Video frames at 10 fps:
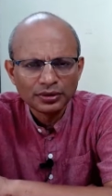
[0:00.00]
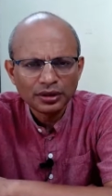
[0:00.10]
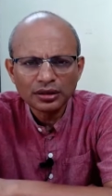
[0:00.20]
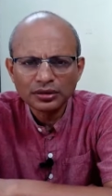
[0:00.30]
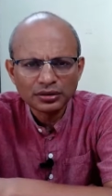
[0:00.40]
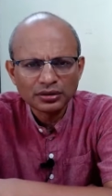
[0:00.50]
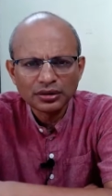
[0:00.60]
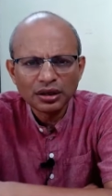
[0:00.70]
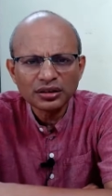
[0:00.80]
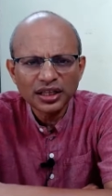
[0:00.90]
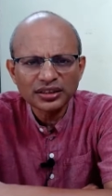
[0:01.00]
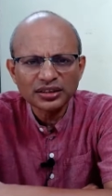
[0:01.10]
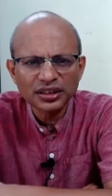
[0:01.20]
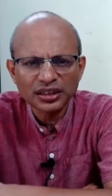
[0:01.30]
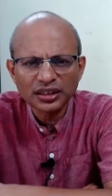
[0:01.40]
Not
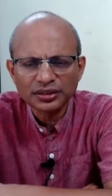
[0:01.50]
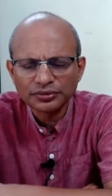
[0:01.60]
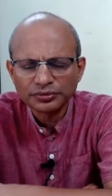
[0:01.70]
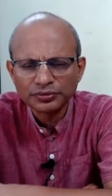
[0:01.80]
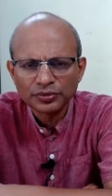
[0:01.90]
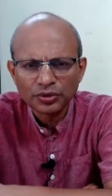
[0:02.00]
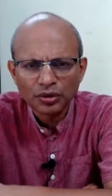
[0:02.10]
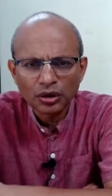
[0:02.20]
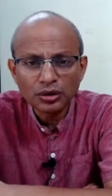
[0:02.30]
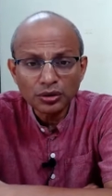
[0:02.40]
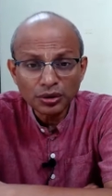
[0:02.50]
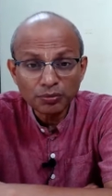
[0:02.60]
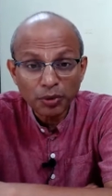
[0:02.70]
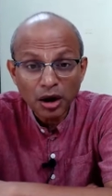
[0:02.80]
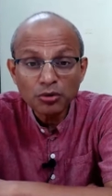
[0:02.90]
necessarily. Although you
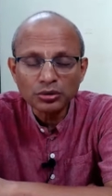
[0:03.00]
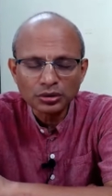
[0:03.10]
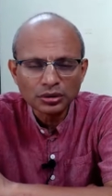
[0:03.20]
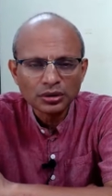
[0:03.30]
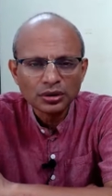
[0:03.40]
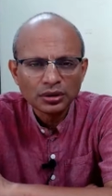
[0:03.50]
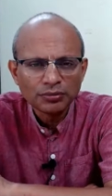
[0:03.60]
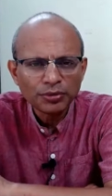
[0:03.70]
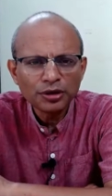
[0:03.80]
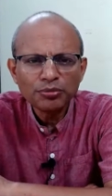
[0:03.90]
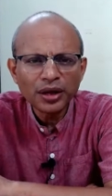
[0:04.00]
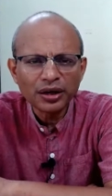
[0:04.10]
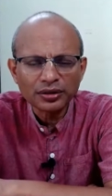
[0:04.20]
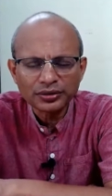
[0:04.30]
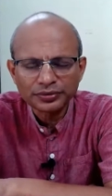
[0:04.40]
are bound, but you may
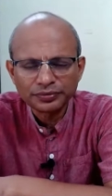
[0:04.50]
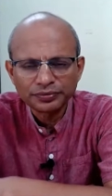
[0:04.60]
not.